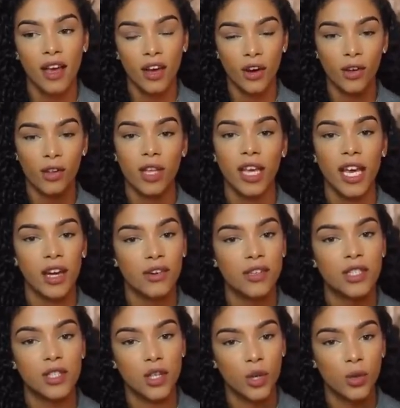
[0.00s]
curly hair
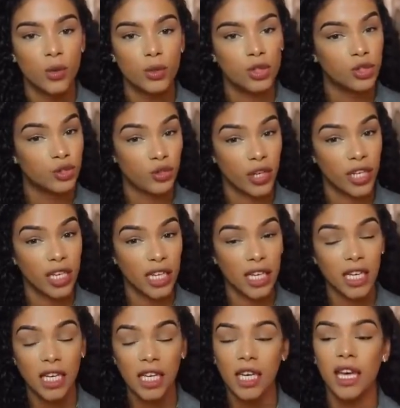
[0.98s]
is so
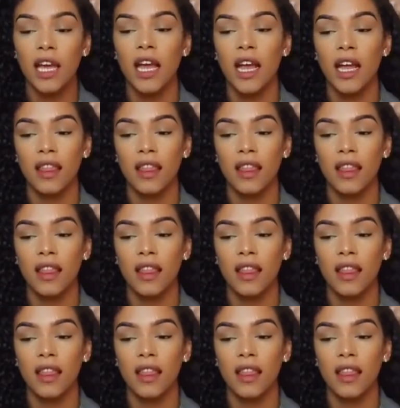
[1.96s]
shrinking